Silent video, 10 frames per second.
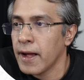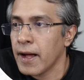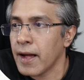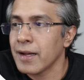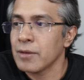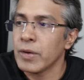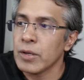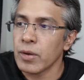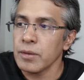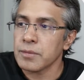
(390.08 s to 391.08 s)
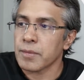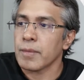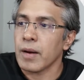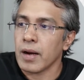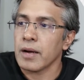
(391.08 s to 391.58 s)
And when you want to
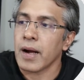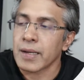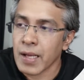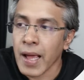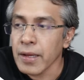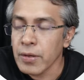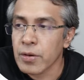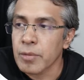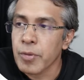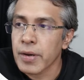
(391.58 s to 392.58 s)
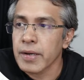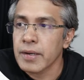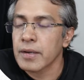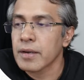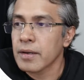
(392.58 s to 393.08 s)
attack your opponent,
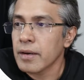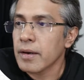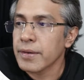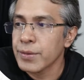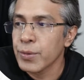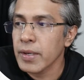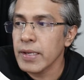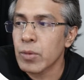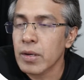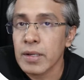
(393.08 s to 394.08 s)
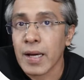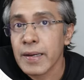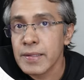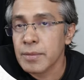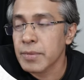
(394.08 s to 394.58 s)
you really want to
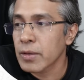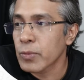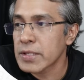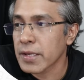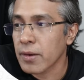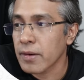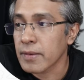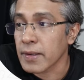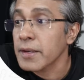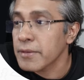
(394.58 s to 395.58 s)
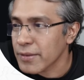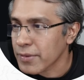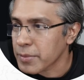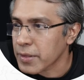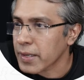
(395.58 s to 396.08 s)
target something which cannot run away
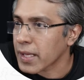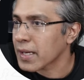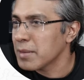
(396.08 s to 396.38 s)
from your attack.